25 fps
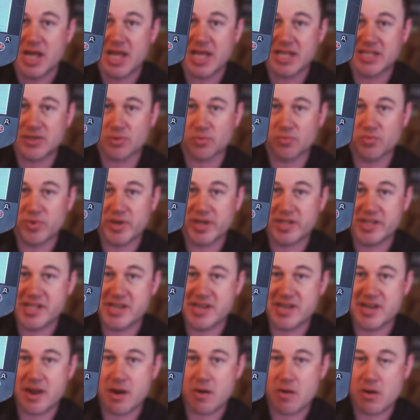It's a really
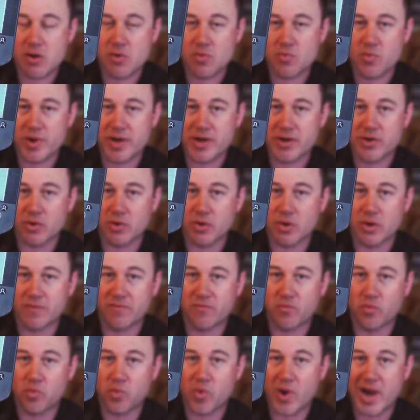narrow window
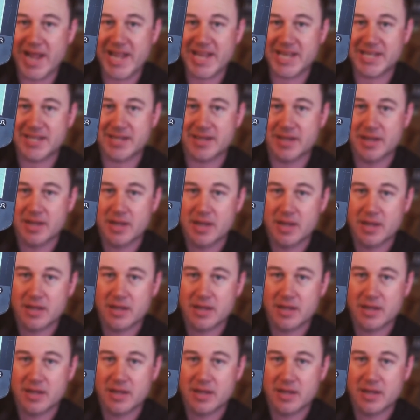of white